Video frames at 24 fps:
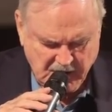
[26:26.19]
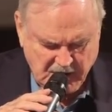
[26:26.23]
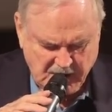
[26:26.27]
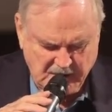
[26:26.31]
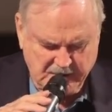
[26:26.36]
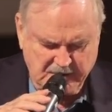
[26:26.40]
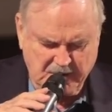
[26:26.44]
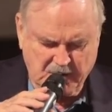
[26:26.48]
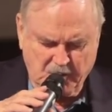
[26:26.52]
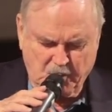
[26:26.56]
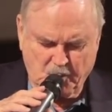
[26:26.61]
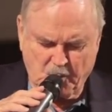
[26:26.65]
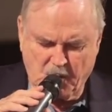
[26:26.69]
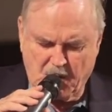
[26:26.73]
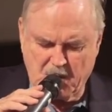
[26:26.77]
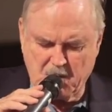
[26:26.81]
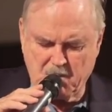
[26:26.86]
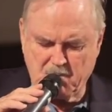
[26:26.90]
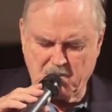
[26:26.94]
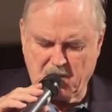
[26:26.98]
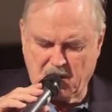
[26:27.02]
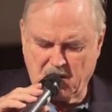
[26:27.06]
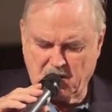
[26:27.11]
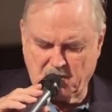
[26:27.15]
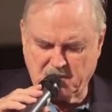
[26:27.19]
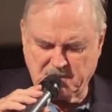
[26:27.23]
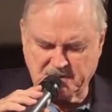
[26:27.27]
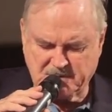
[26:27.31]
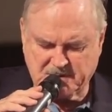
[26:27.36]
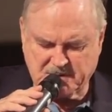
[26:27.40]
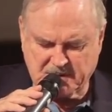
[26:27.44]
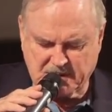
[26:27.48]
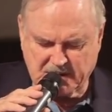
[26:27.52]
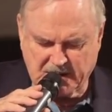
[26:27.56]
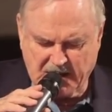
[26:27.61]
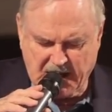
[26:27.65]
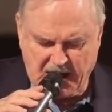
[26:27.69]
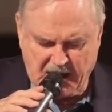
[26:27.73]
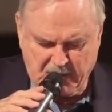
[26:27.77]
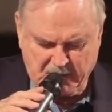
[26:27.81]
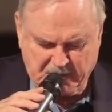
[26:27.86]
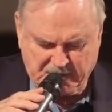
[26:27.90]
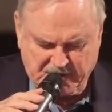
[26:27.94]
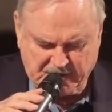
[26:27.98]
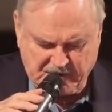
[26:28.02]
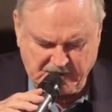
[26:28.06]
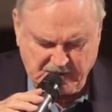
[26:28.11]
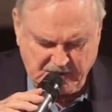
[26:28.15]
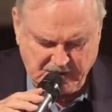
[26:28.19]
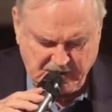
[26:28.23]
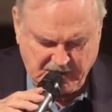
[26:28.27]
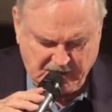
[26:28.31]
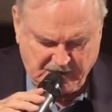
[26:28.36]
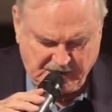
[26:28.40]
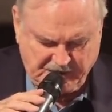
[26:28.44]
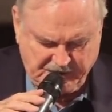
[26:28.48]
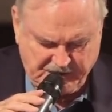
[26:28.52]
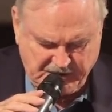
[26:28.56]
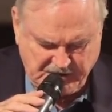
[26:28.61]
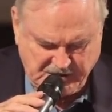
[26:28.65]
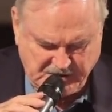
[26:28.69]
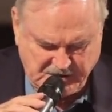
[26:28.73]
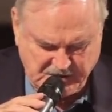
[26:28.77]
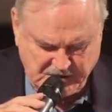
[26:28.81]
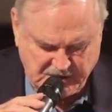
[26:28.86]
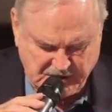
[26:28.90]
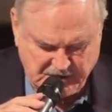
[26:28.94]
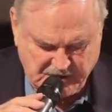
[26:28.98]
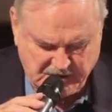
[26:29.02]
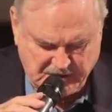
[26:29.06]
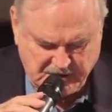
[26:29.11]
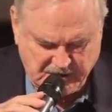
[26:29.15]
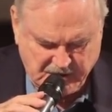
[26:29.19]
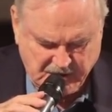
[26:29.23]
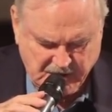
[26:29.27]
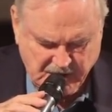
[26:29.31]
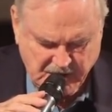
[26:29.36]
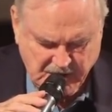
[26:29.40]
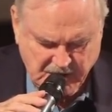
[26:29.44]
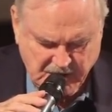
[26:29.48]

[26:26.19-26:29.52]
and that one moment's lapse in this vigilance